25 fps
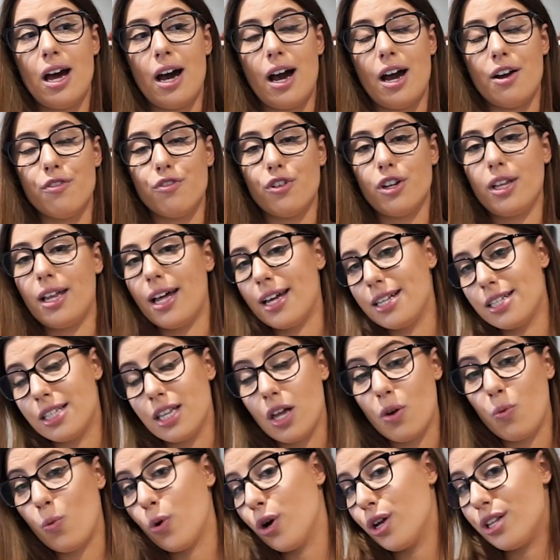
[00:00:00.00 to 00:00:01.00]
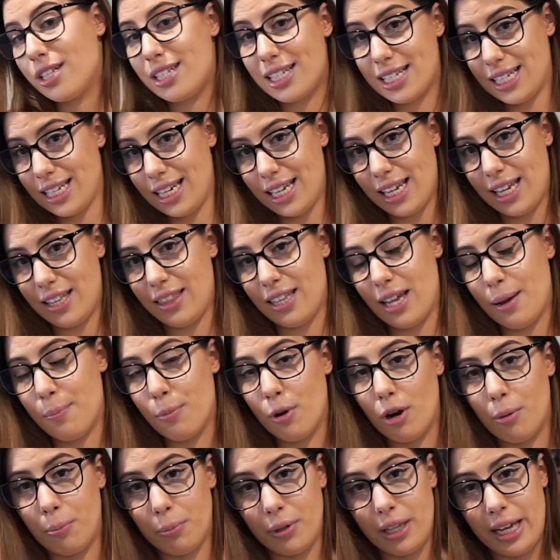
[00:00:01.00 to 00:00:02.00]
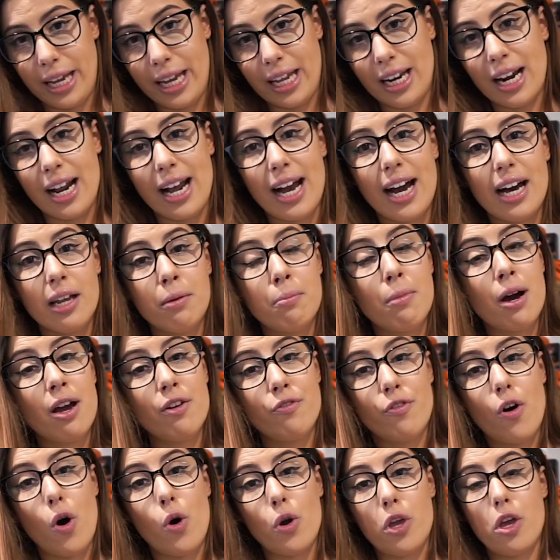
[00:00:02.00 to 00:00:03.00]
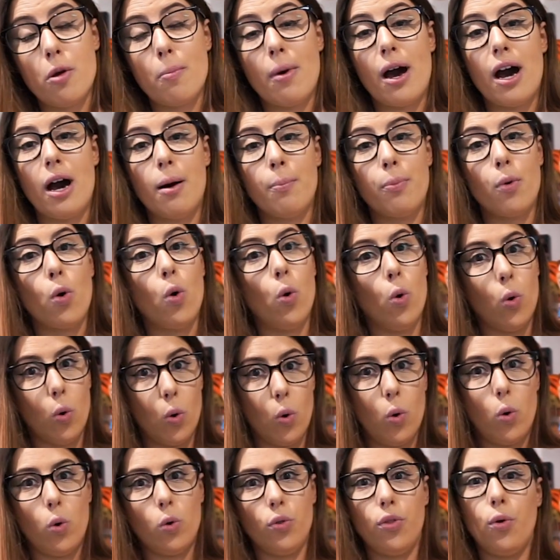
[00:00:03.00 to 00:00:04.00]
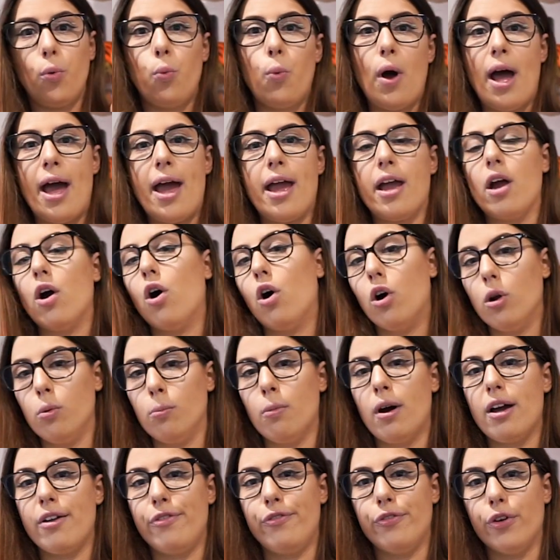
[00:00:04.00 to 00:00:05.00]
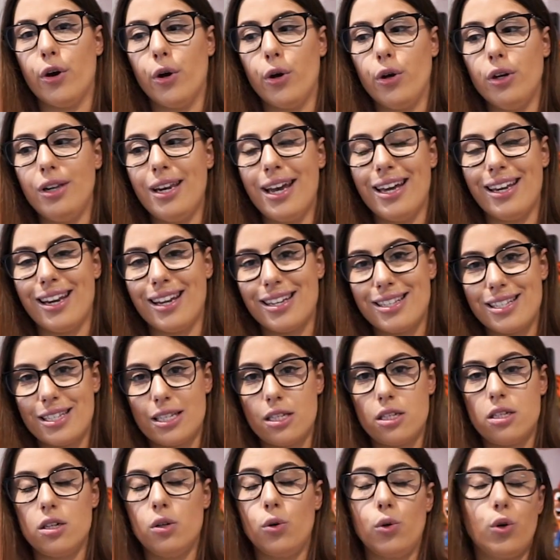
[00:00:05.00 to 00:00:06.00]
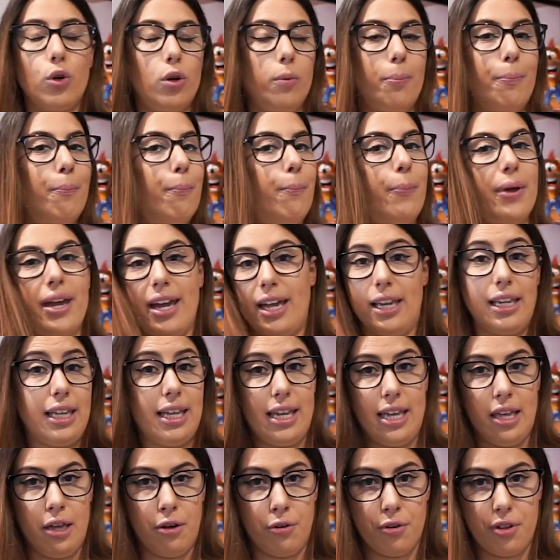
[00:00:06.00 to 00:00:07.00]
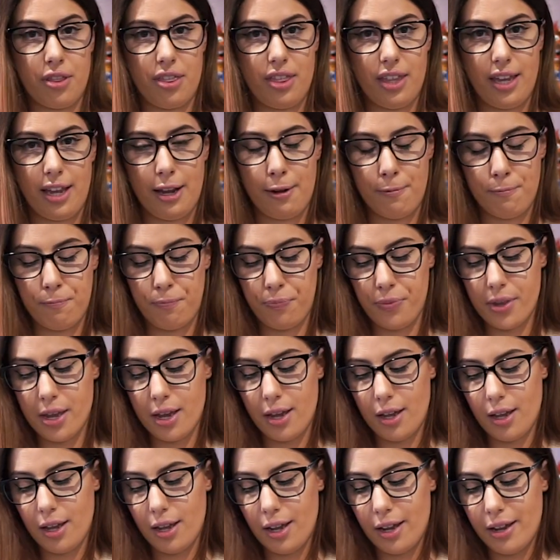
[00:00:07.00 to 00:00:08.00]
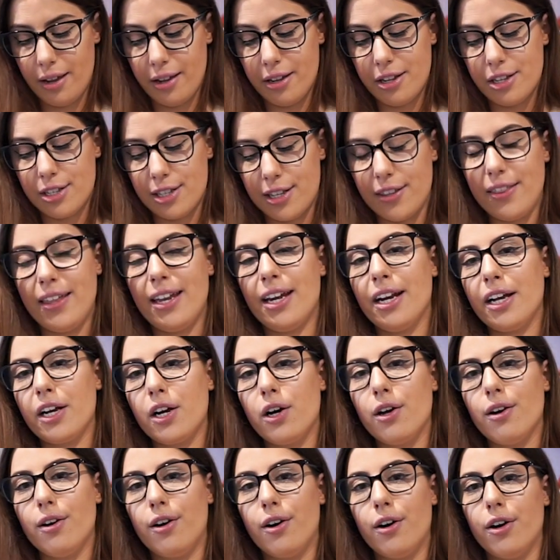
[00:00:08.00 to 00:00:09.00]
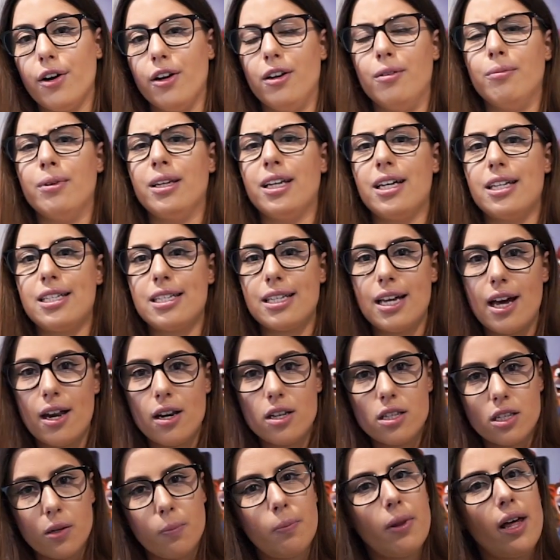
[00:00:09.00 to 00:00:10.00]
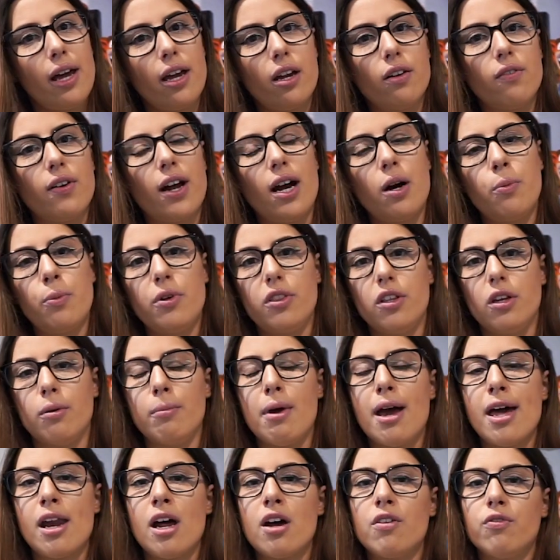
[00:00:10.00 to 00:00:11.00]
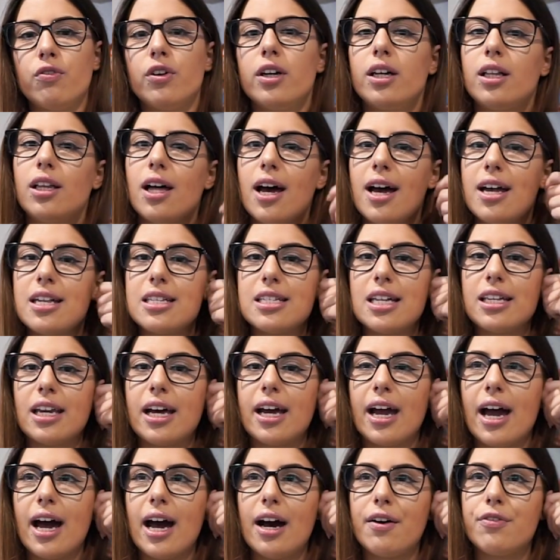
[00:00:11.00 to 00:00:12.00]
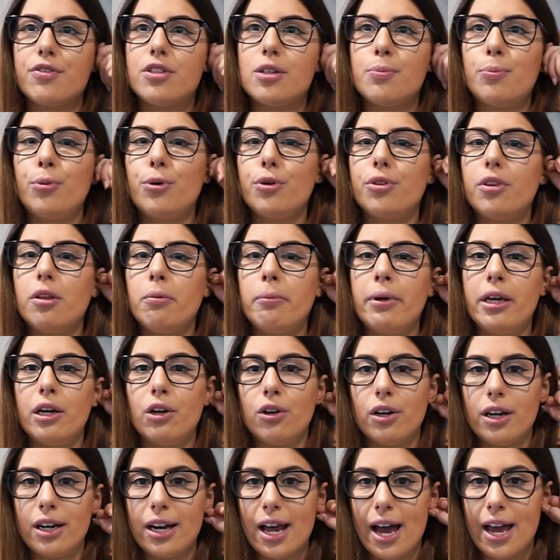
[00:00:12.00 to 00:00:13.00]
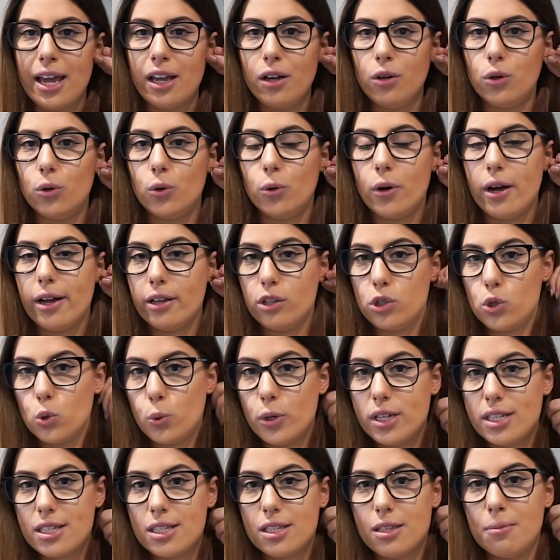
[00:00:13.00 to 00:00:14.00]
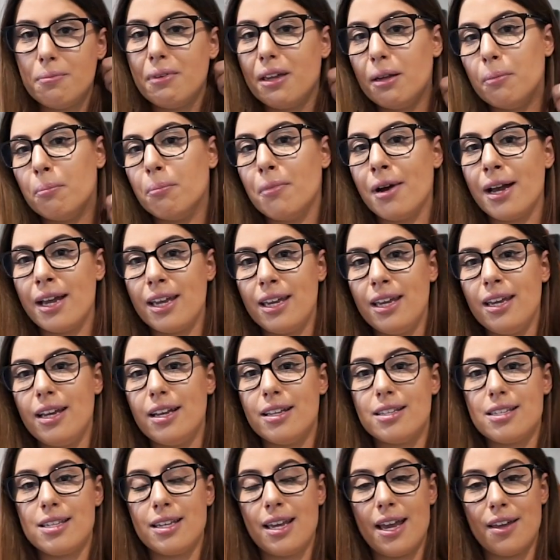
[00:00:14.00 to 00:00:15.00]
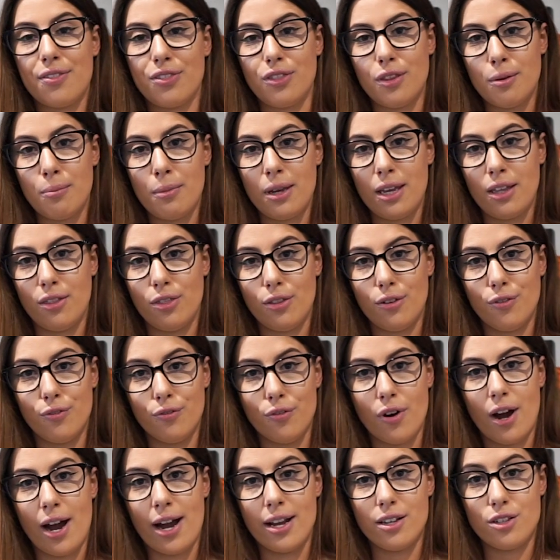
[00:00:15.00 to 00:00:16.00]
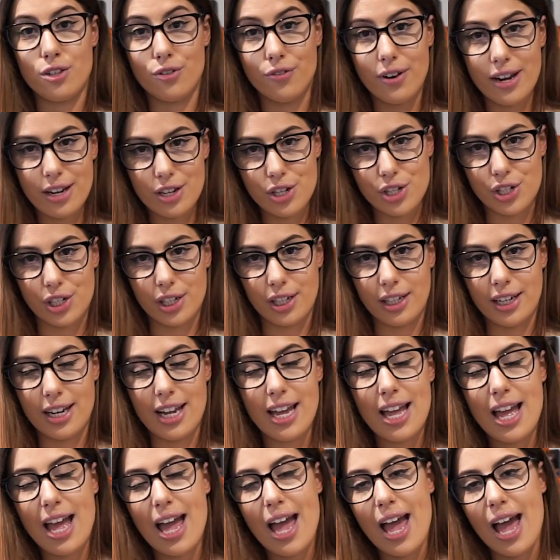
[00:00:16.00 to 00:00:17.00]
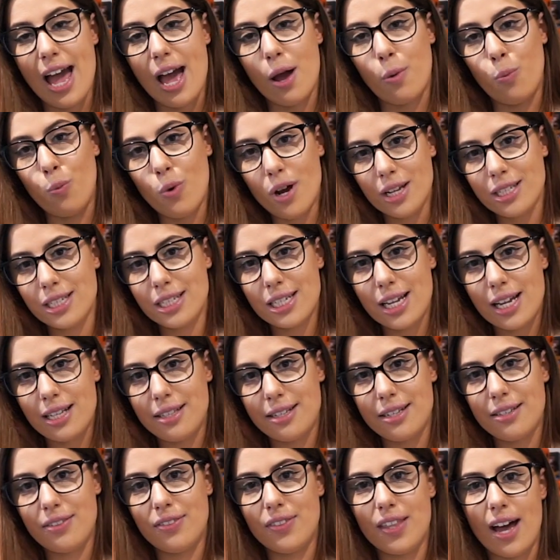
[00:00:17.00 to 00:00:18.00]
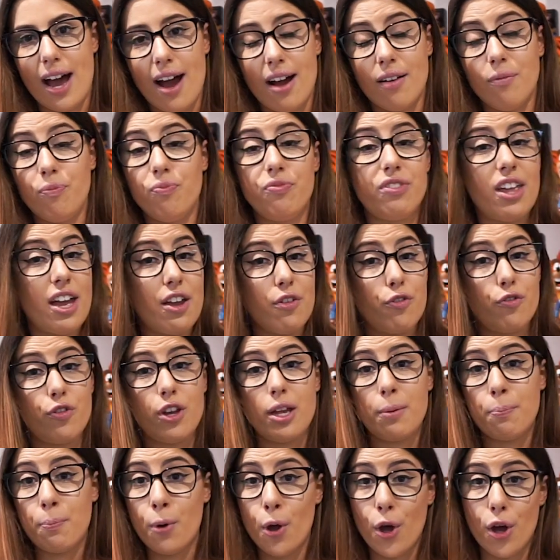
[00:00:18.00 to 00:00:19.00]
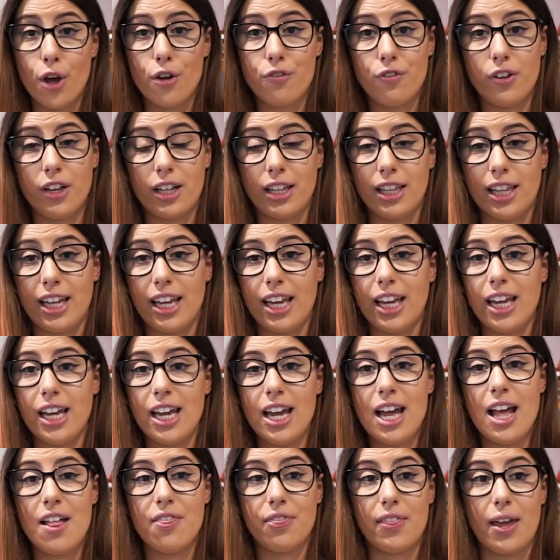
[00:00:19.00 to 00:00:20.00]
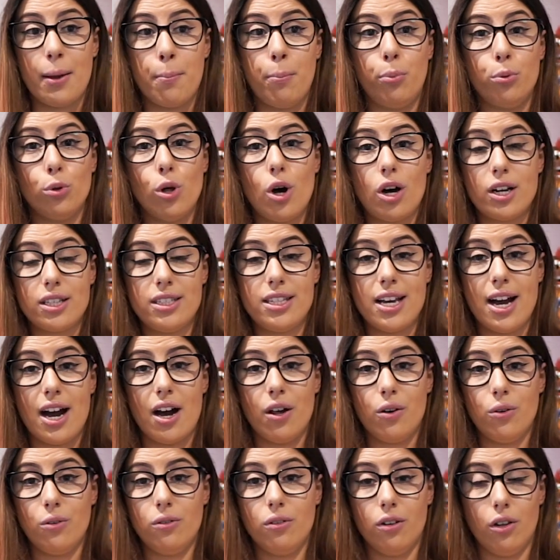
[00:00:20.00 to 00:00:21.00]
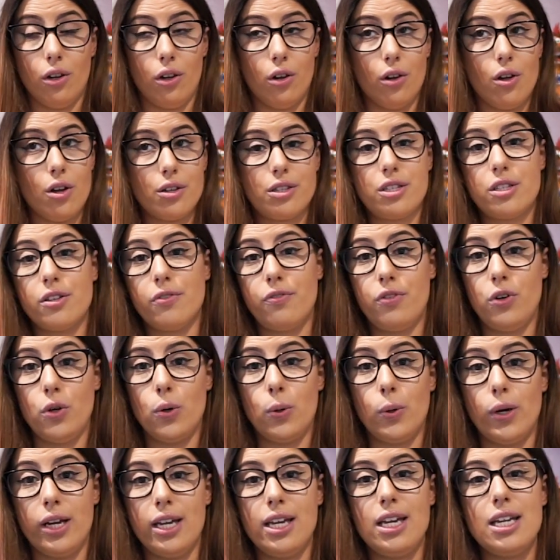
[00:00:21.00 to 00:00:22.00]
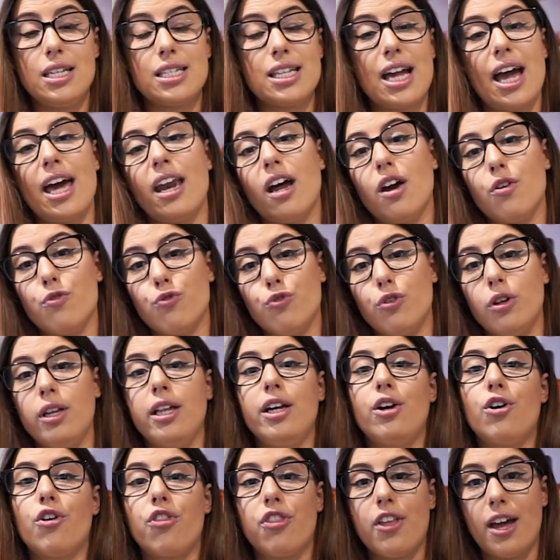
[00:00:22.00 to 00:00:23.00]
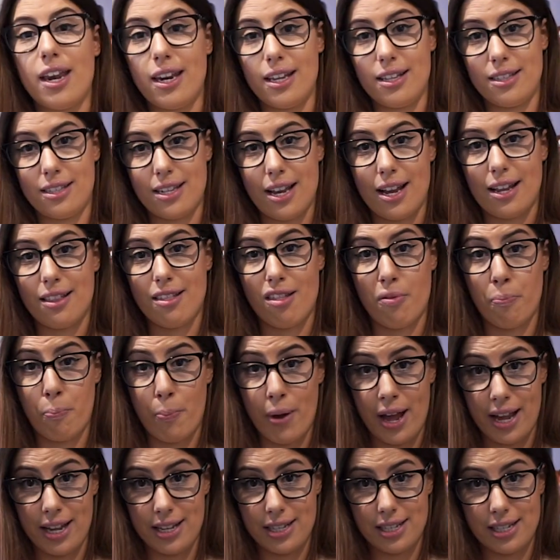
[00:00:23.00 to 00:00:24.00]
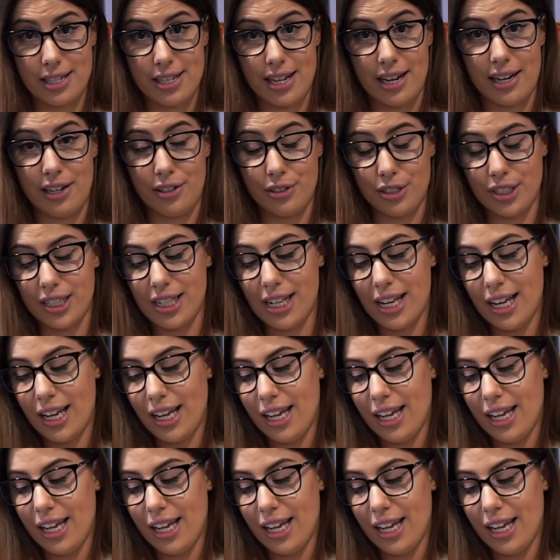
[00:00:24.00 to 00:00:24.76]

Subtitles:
I realized they weren't sitting in there properly, and I had my volume up all the way on my phone and I still could barely hear a thing. So then I got home and I started to play around with them, and I realized that I have to put them in on an angle and twist them in my ear to get them in the right direction. And once I did that, they fit perfectly. They blocked out lots of noise and I really got that intense bass sound.